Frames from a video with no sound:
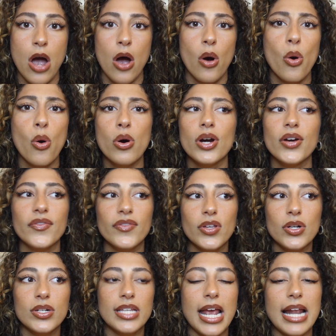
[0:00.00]
Or if
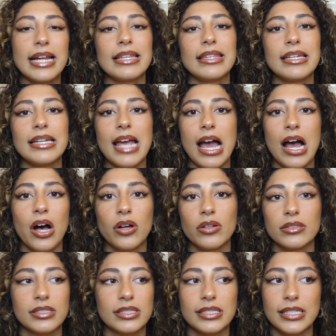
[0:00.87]
there's anything
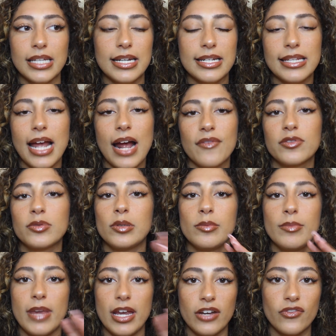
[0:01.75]
else, it doesn't have to be
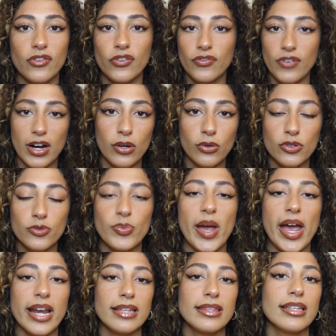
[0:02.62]
made for freckles,
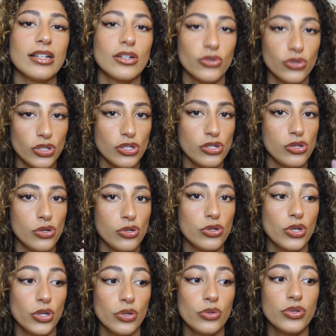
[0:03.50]
but anything else that you
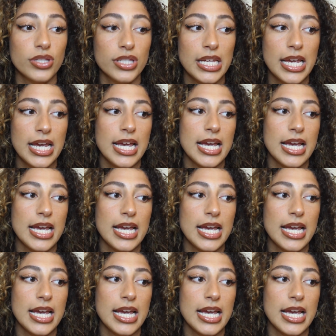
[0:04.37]
use